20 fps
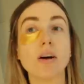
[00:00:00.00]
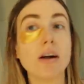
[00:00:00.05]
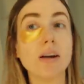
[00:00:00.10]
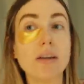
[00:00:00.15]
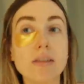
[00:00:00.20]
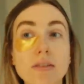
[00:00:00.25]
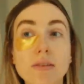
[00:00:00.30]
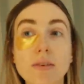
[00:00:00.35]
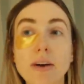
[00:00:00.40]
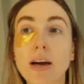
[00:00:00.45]
All
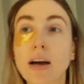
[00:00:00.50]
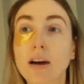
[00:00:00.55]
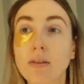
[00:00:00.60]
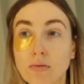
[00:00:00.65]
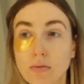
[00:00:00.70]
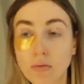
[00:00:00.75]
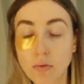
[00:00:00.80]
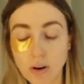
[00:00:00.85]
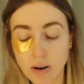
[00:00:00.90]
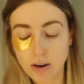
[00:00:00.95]
right, so we
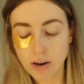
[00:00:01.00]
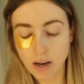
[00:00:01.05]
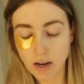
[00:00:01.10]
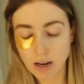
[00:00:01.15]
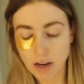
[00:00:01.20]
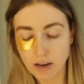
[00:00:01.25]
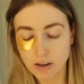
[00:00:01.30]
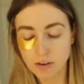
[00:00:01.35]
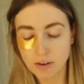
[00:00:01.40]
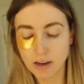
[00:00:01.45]
have one
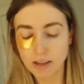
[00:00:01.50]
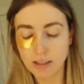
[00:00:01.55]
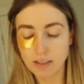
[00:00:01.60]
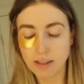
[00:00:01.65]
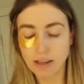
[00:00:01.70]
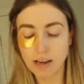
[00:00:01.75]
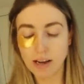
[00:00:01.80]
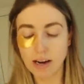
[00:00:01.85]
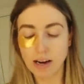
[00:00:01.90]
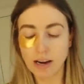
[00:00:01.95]
on right
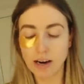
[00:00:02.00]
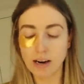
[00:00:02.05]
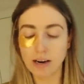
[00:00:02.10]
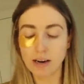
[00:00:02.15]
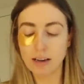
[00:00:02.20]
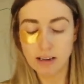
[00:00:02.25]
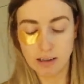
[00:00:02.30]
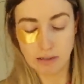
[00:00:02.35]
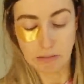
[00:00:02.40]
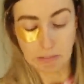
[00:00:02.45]
there.